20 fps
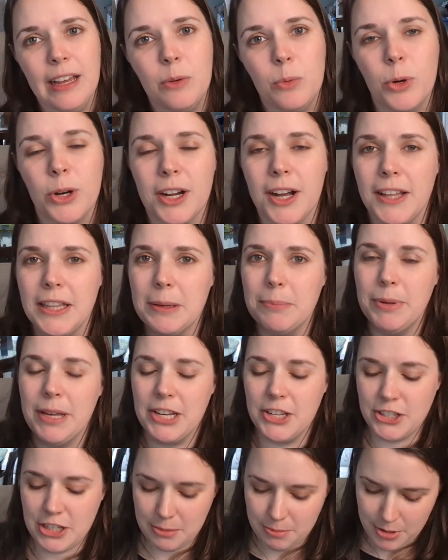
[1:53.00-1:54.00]
and work on the
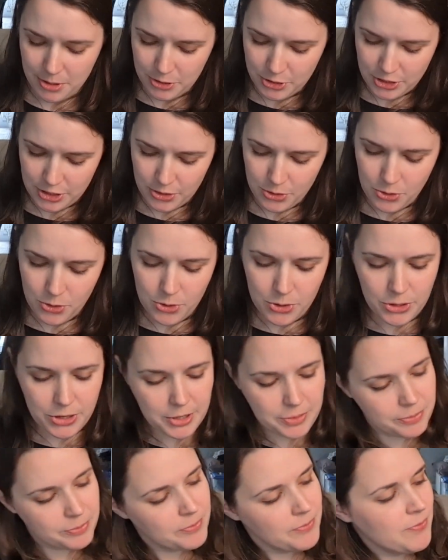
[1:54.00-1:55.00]
pinching motion,
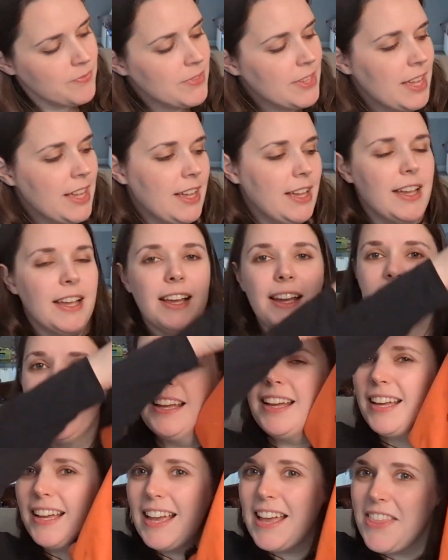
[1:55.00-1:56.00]
or
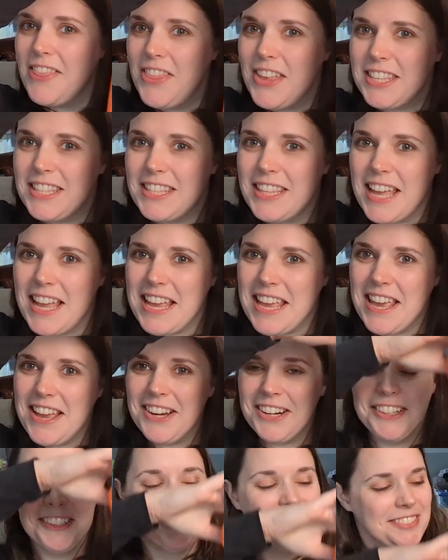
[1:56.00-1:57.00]
this thing
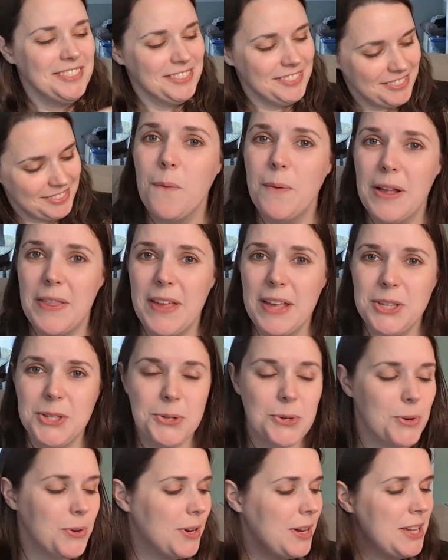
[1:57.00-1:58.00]
here. With this
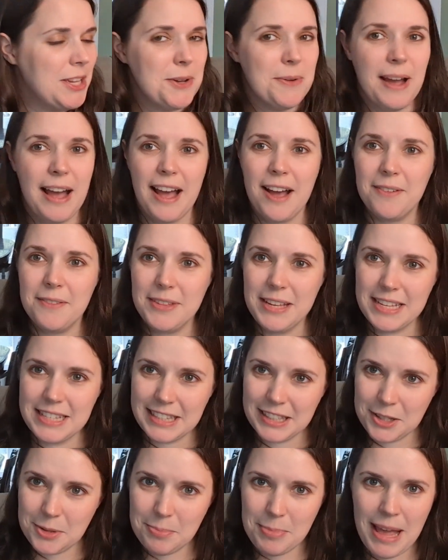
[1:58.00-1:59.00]
toy, you have these
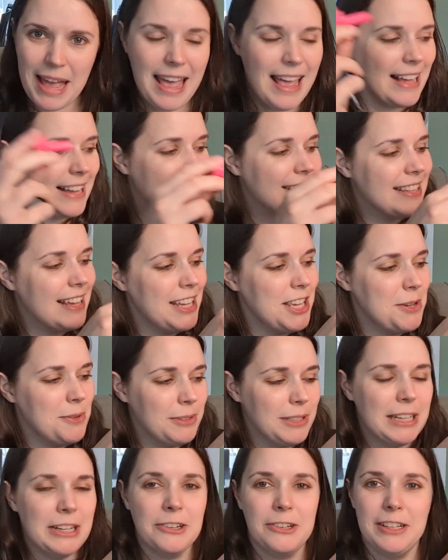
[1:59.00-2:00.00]
little pegs that you
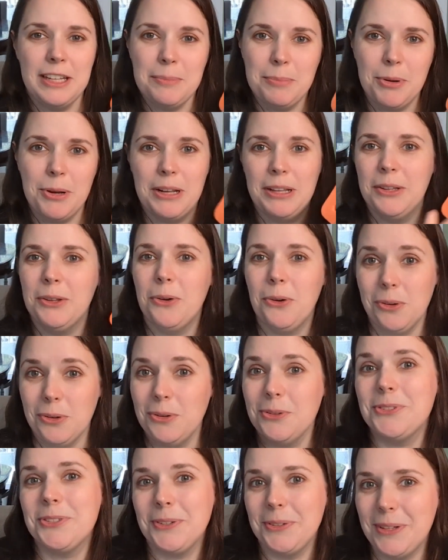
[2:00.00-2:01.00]
literally put in the
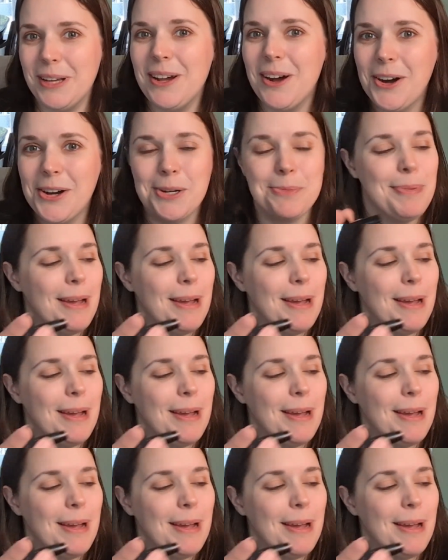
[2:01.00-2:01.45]
hole, so they are